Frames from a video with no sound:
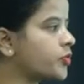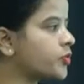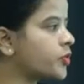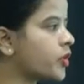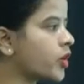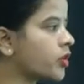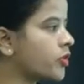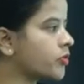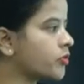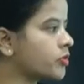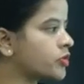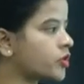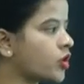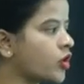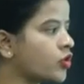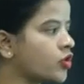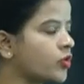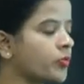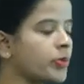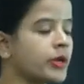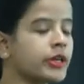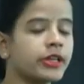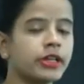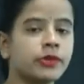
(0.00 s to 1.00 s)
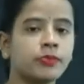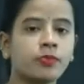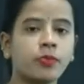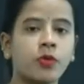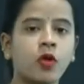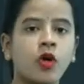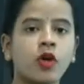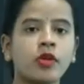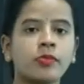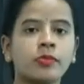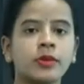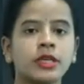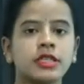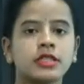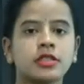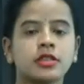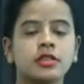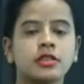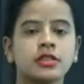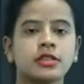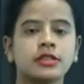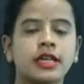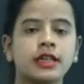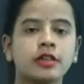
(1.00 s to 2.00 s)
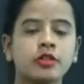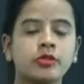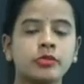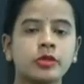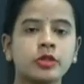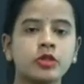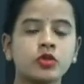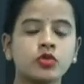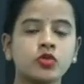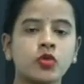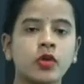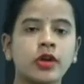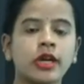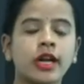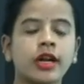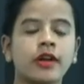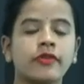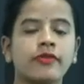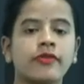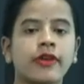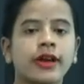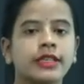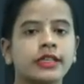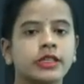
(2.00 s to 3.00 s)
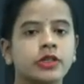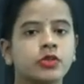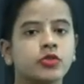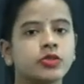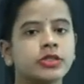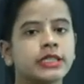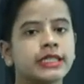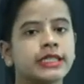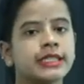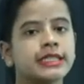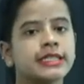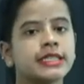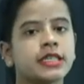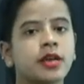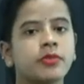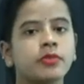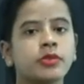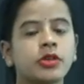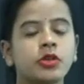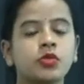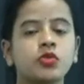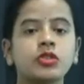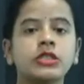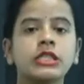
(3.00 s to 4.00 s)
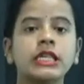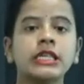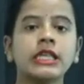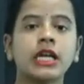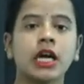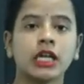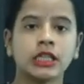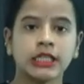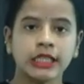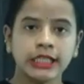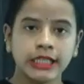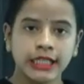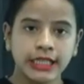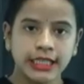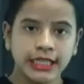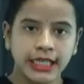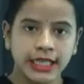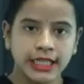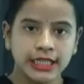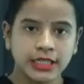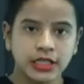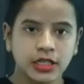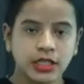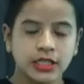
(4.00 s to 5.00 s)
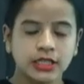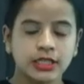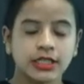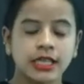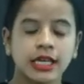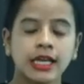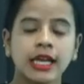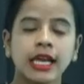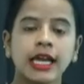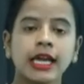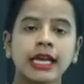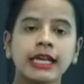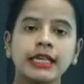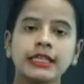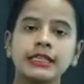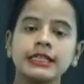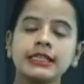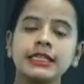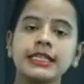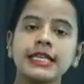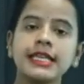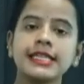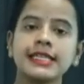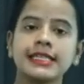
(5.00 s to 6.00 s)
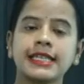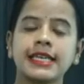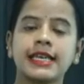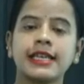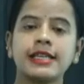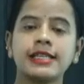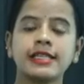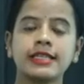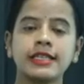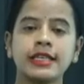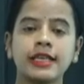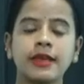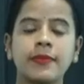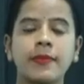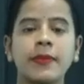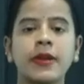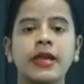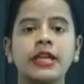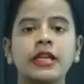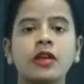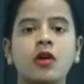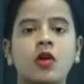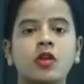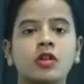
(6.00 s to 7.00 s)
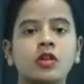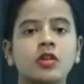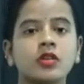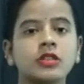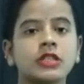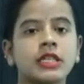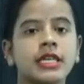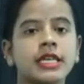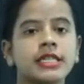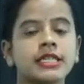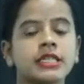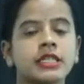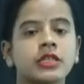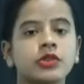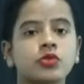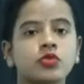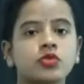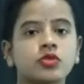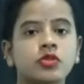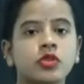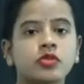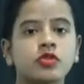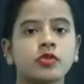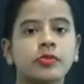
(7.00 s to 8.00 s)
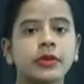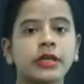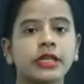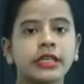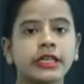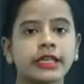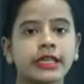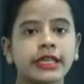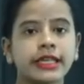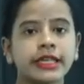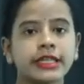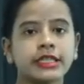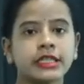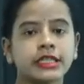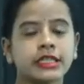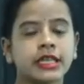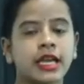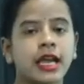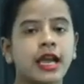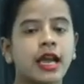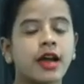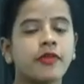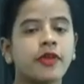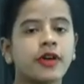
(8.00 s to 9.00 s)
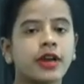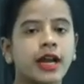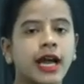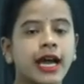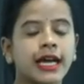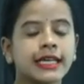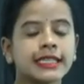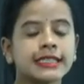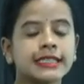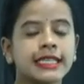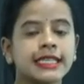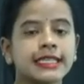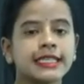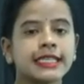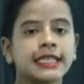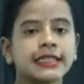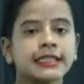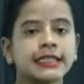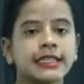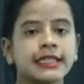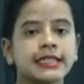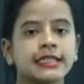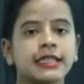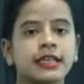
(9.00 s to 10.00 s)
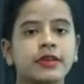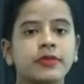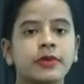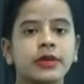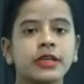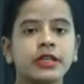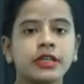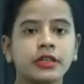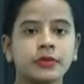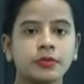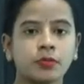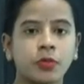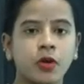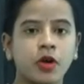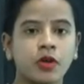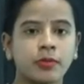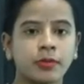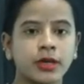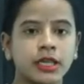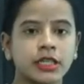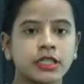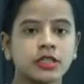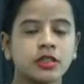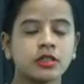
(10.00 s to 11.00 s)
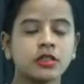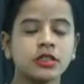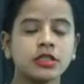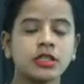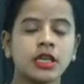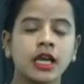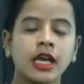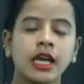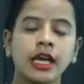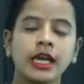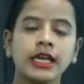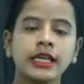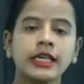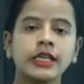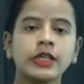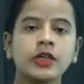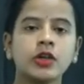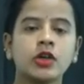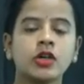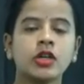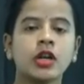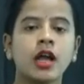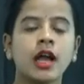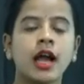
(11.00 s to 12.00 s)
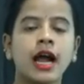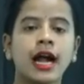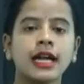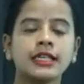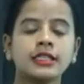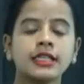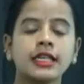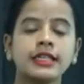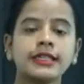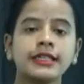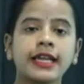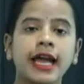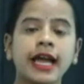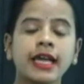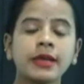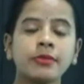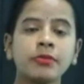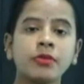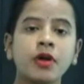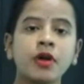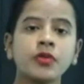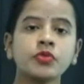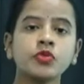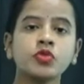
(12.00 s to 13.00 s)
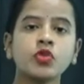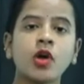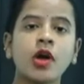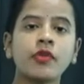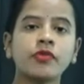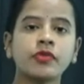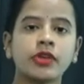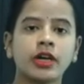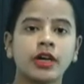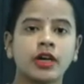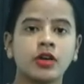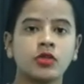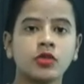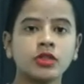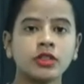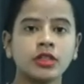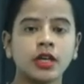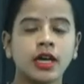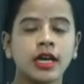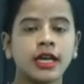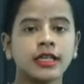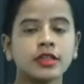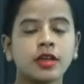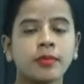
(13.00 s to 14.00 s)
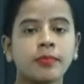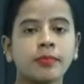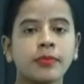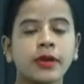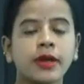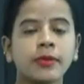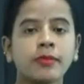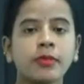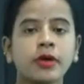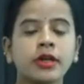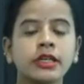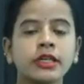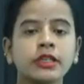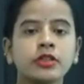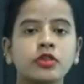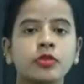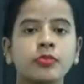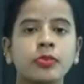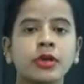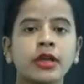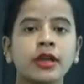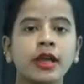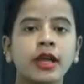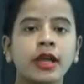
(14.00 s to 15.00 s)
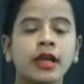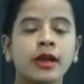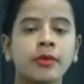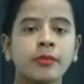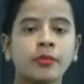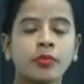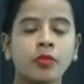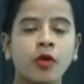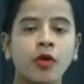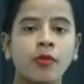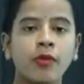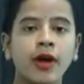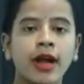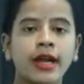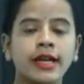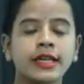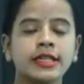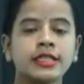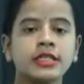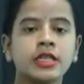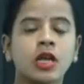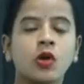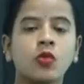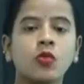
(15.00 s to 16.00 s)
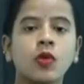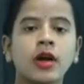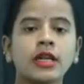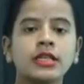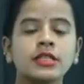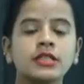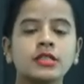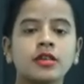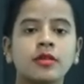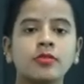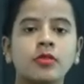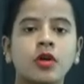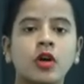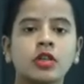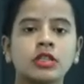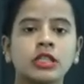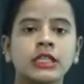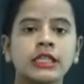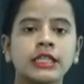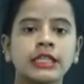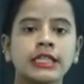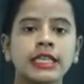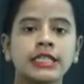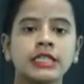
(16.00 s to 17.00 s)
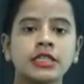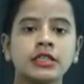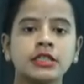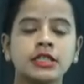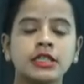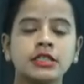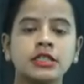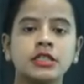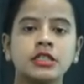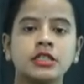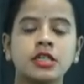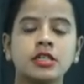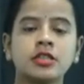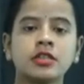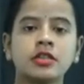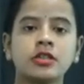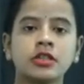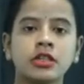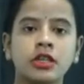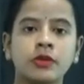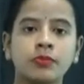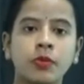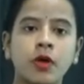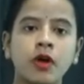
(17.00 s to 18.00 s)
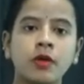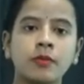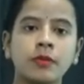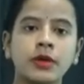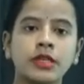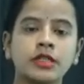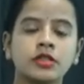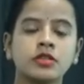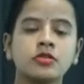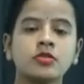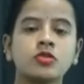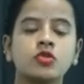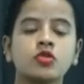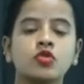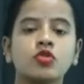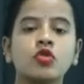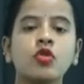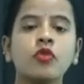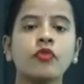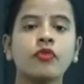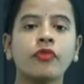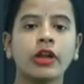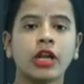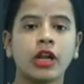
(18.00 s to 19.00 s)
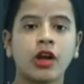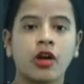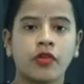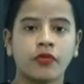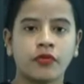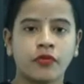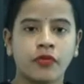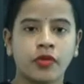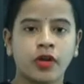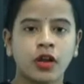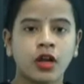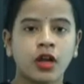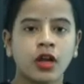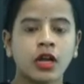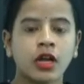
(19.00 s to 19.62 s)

of document informations that to be stored by using some user authentications In this case, if any unauthorized user to be needs for accessing this given informations, here at the time of swapped out, the memory to be provides some authentication registration informations to fill off.